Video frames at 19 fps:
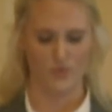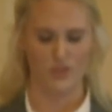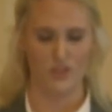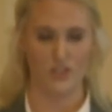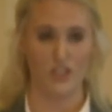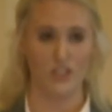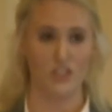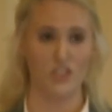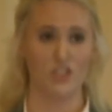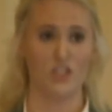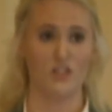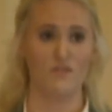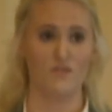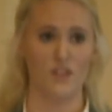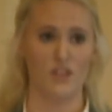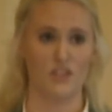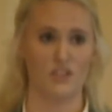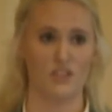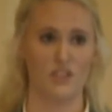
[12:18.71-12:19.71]
Such
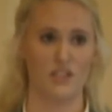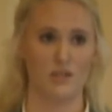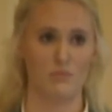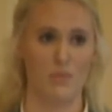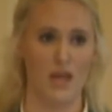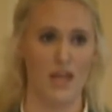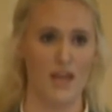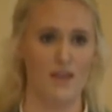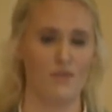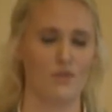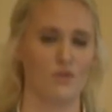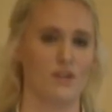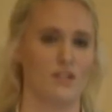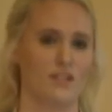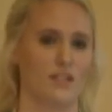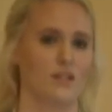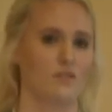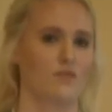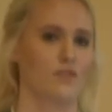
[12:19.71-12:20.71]
convictions may have arisen